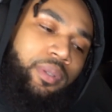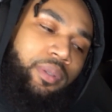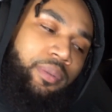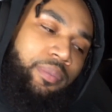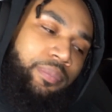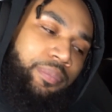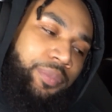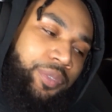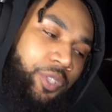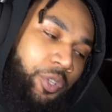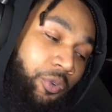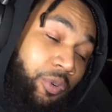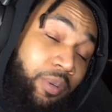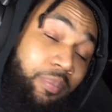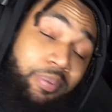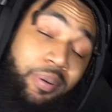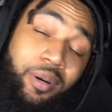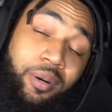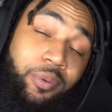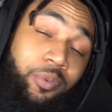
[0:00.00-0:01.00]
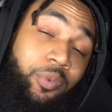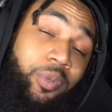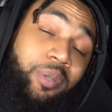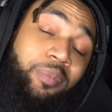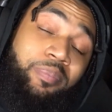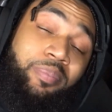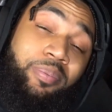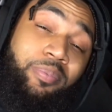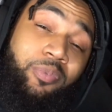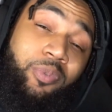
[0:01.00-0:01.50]
So we
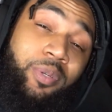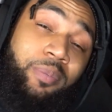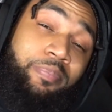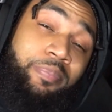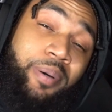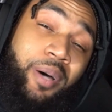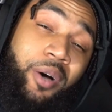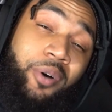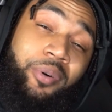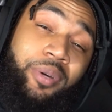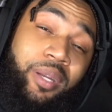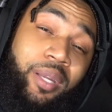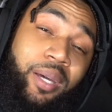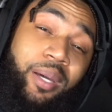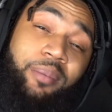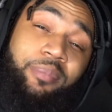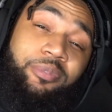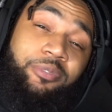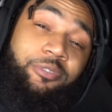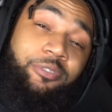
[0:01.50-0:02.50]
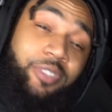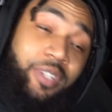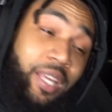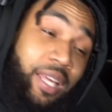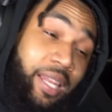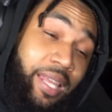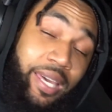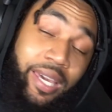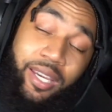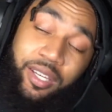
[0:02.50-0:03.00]
pulling up
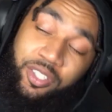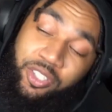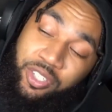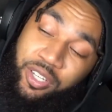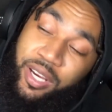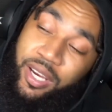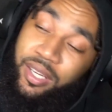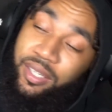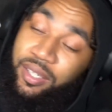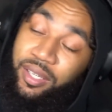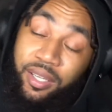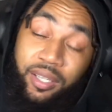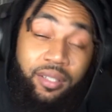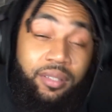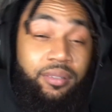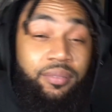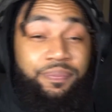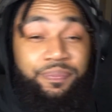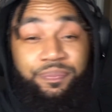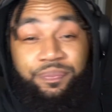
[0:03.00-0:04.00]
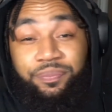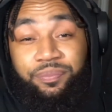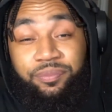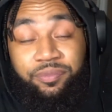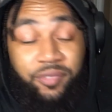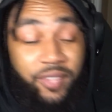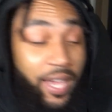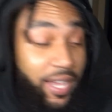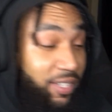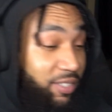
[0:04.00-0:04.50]
vanilla extract now?
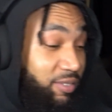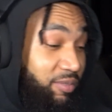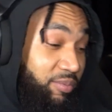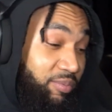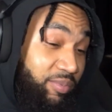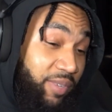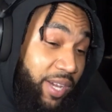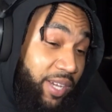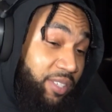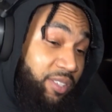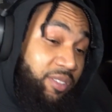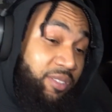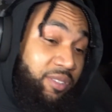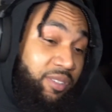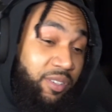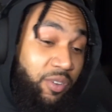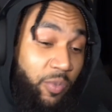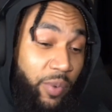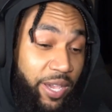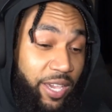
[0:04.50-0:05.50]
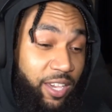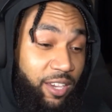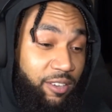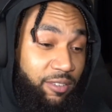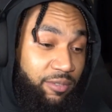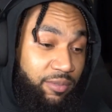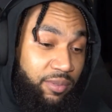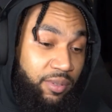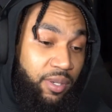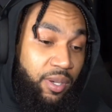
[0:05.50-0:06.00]
That's the
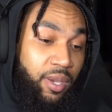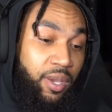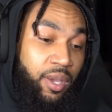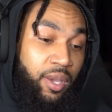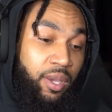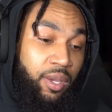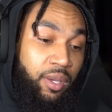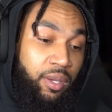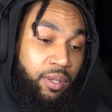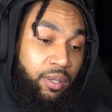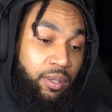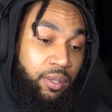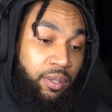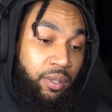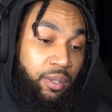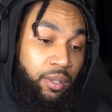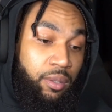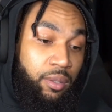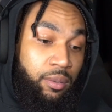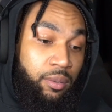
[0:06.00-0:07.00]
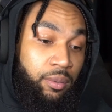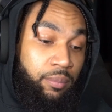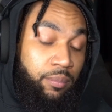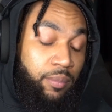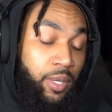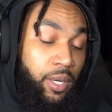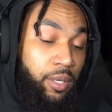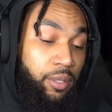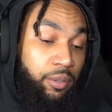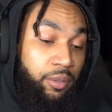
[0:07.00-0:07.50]
wave?
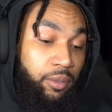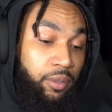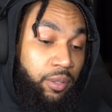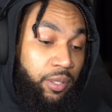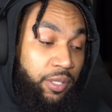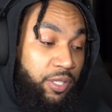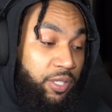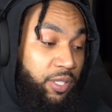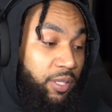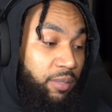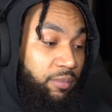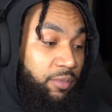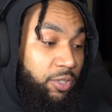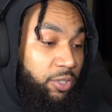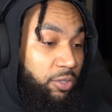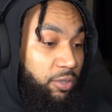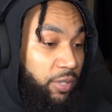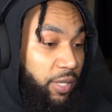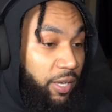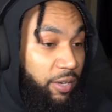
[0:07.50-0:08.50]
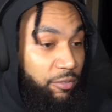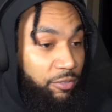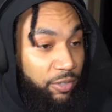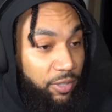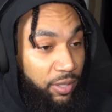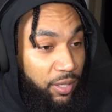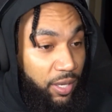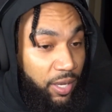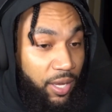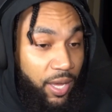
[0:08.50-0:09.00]
Bro, you learn something new every
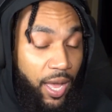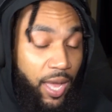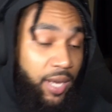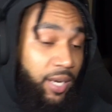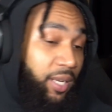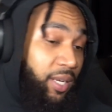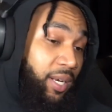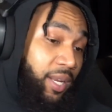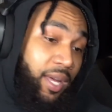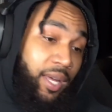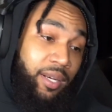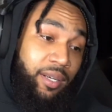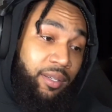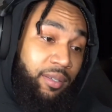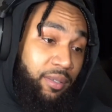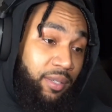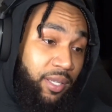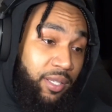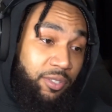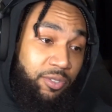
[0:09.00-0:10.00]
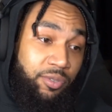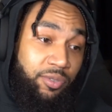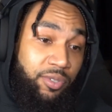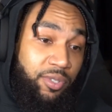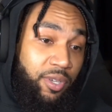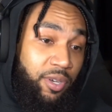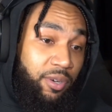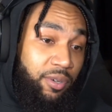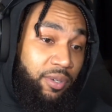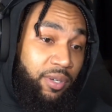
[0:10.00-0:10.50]
day. I did not know that's what was
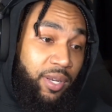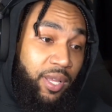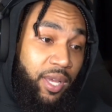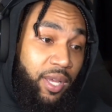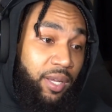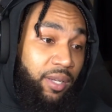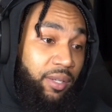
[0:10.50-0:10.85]
going down.